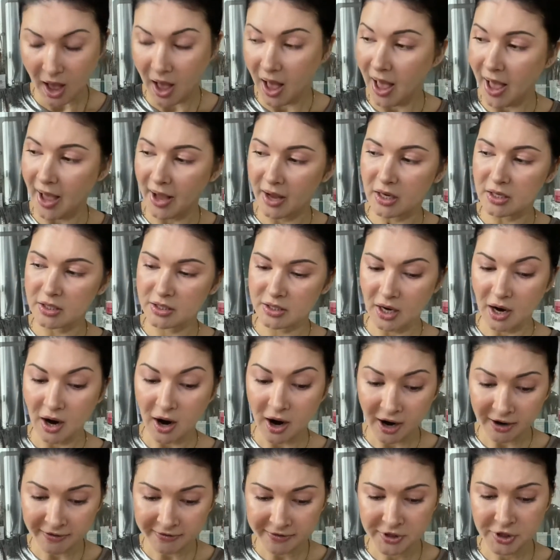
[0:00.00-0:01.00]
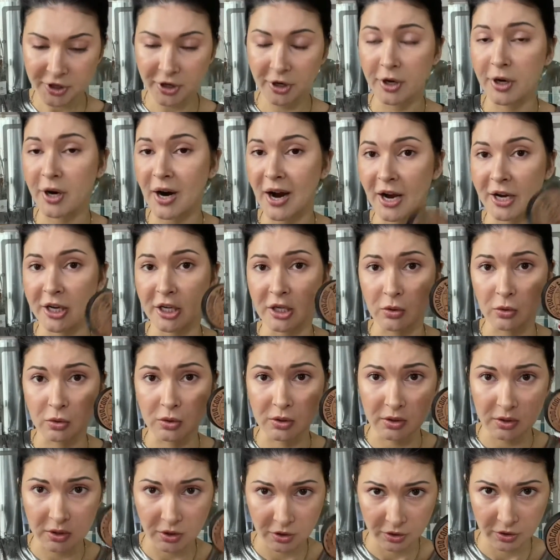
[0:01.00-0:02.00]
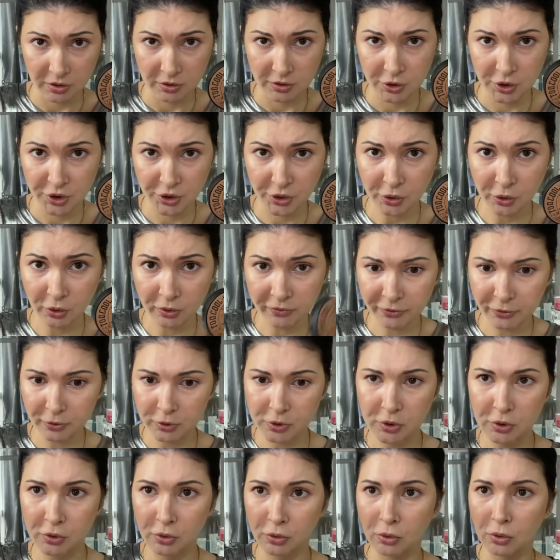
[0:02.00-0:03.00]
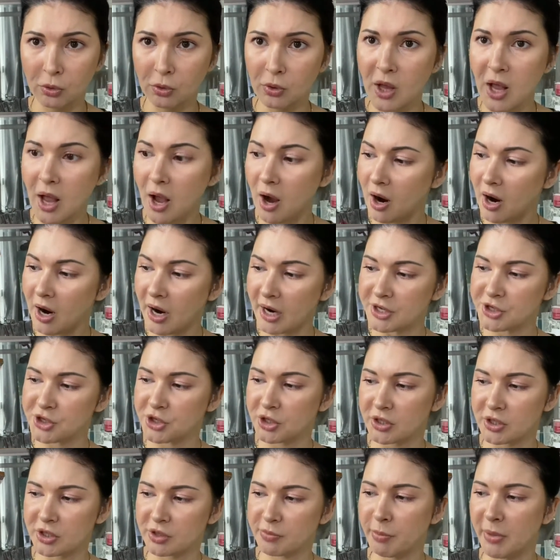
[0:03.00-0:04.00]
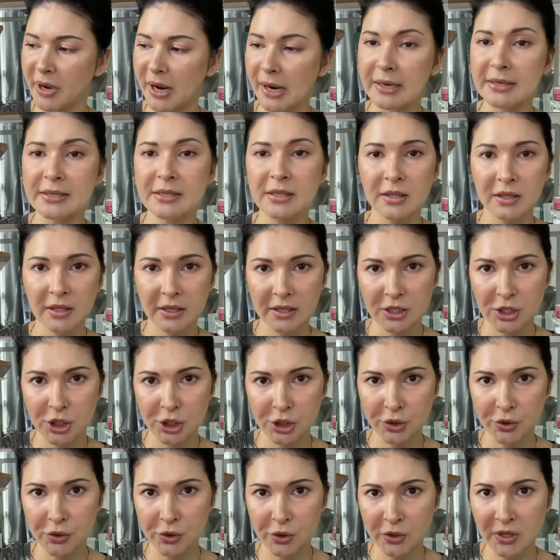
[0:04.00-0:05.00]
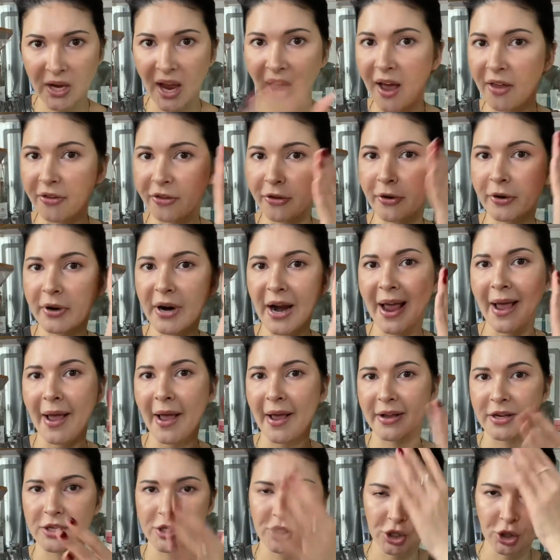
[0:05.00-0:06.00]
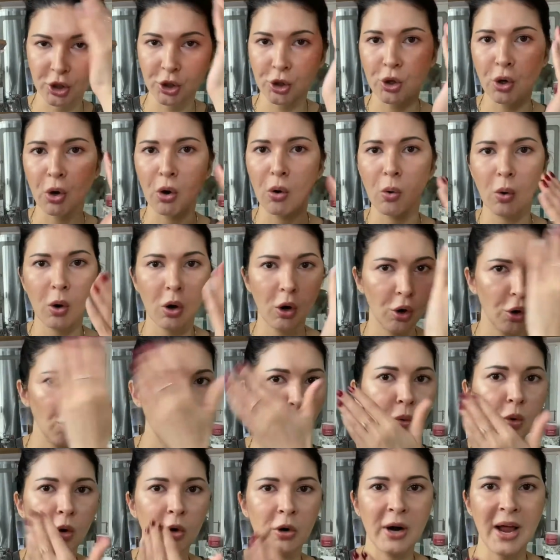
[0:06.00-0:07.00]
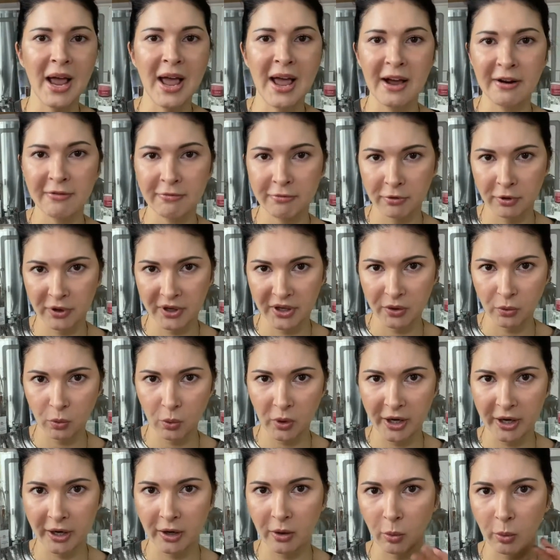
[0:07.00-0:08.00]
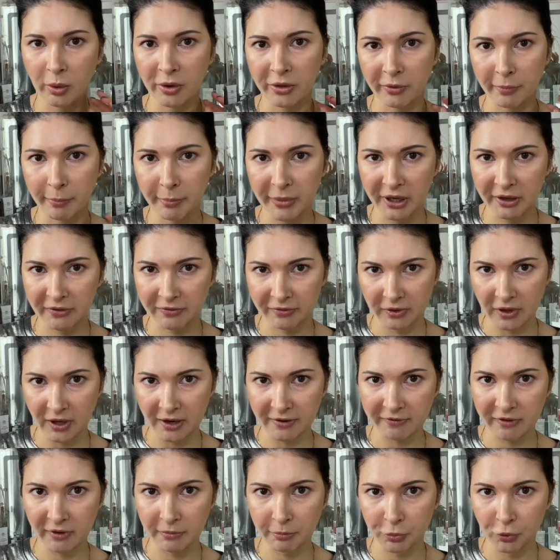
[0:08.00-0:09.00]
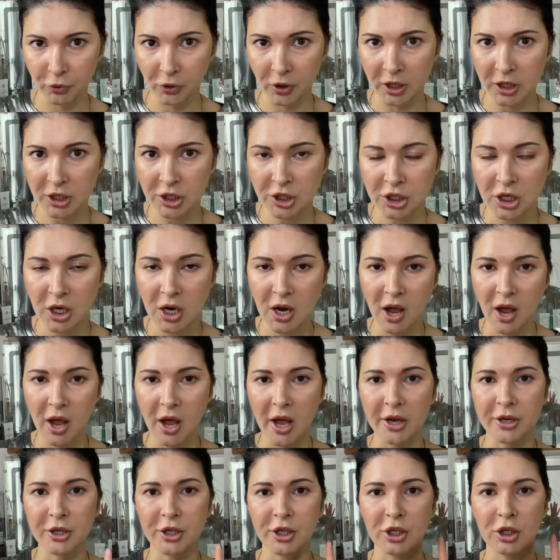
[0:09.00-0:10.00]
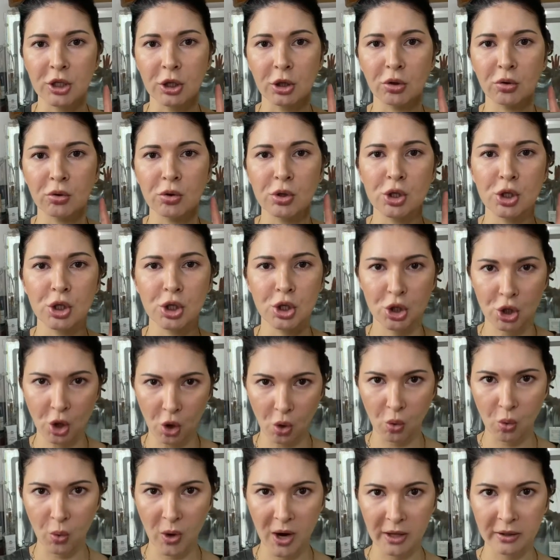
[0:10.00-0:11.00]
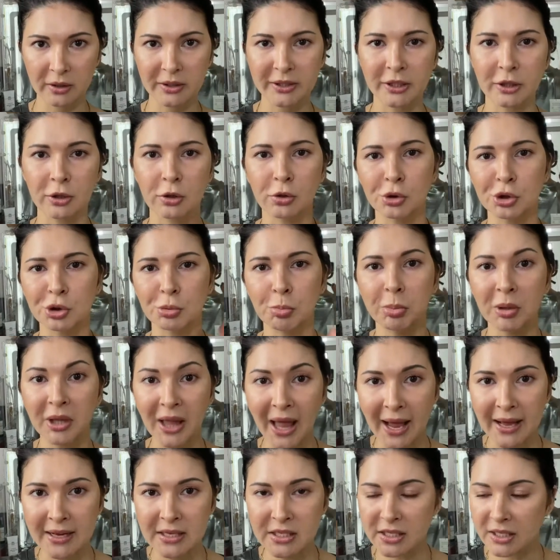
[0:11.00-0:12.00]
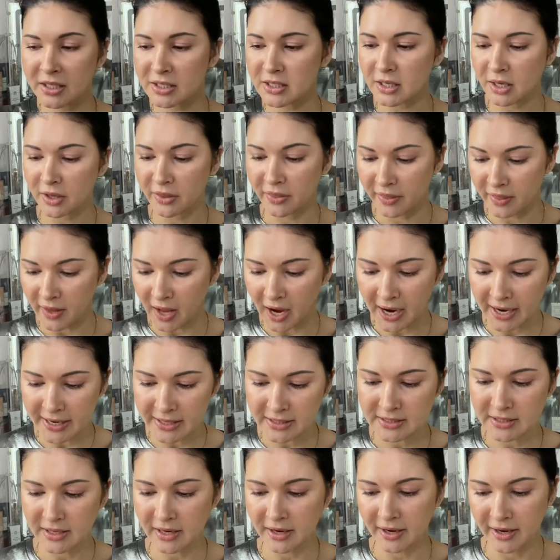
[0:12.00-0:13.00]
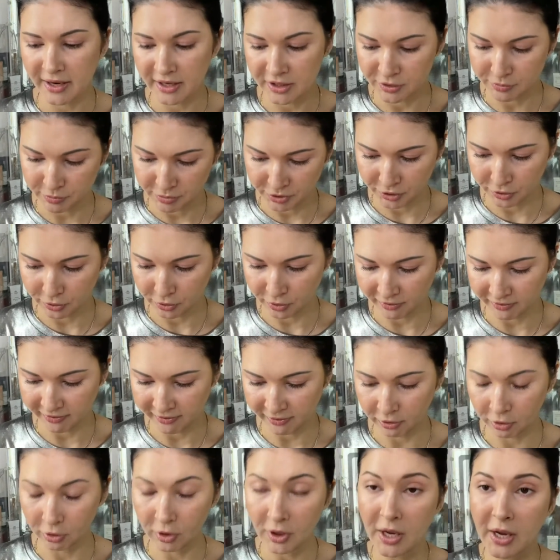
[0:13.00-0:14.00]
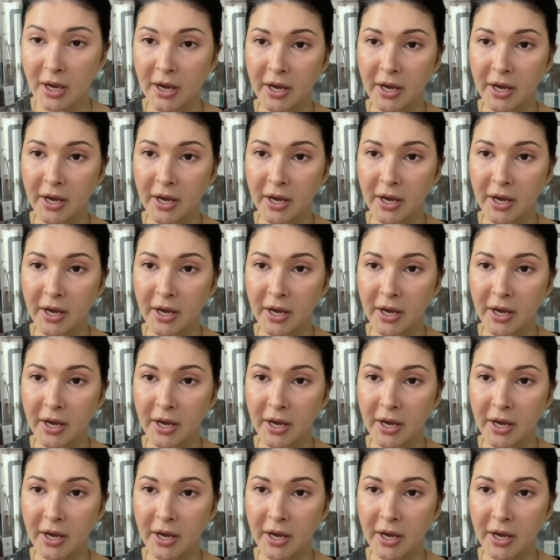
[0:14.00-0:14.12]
And after I used Too Cool for School, I just mix these two together and go over everywhere with a big fluffy brush, and it looks so well. It looks blended, nice and beautiful.